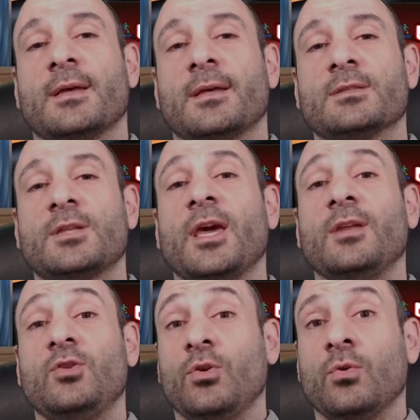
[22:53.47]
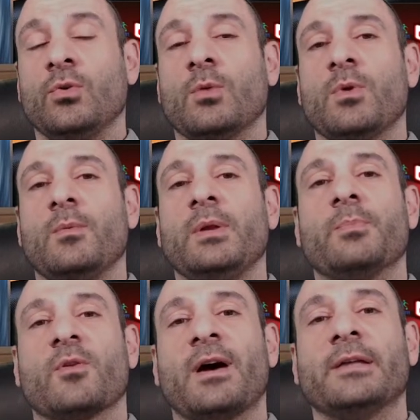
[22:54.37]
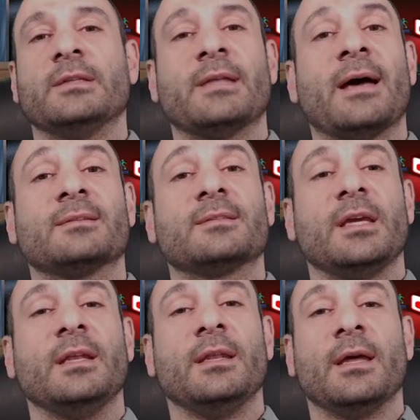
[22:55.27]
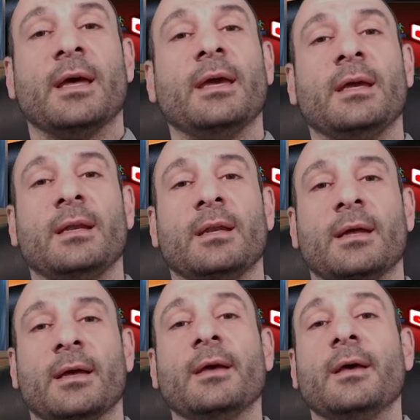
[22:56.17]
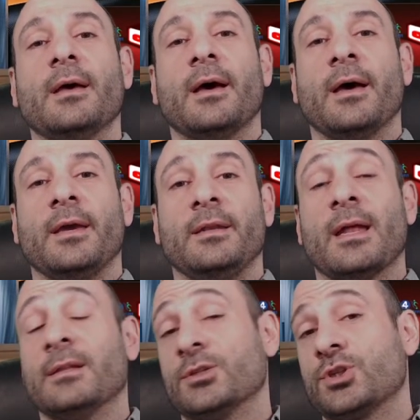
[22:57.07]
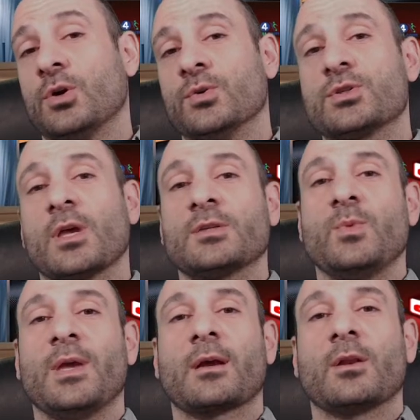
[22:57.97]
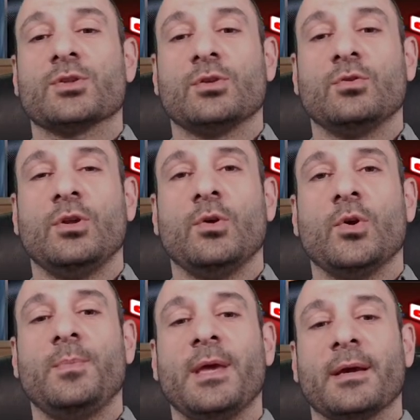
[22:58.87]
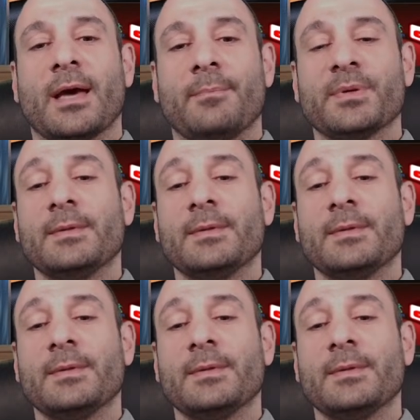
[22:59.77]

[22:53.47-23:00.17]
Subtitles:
stay tuned. We will provide that in other shows as we get closer to the European Cup.